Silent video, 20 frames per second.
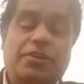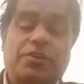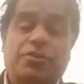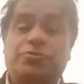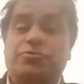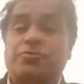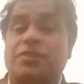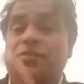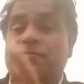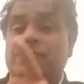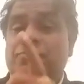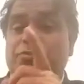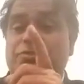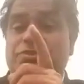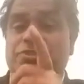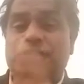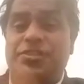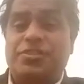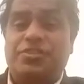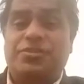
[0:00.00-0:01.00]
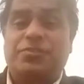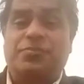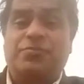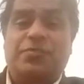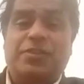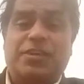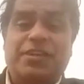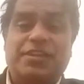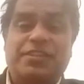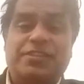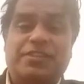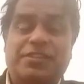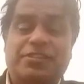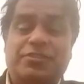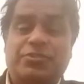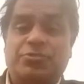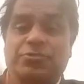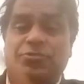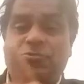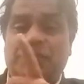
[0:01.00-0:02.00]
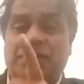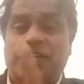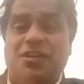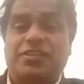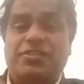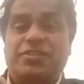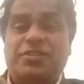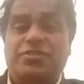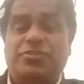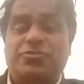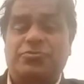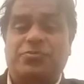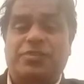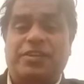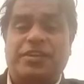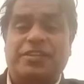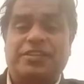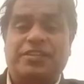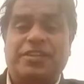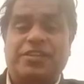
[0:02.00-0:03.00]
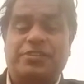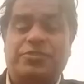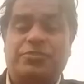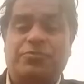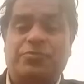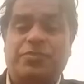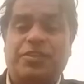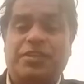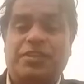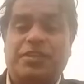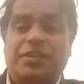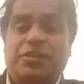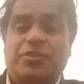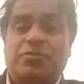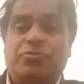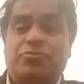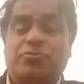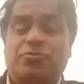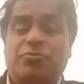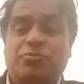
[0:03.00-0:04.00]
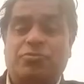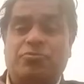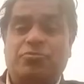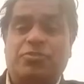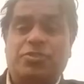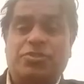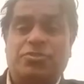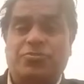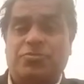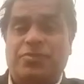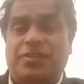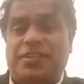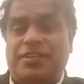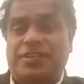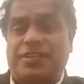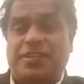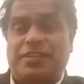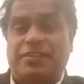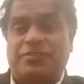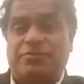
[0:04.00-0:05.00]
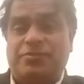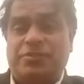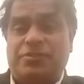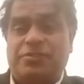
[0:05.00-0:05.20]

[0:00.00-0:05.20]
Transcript: You have to justify that you are the student, that you will go to Australia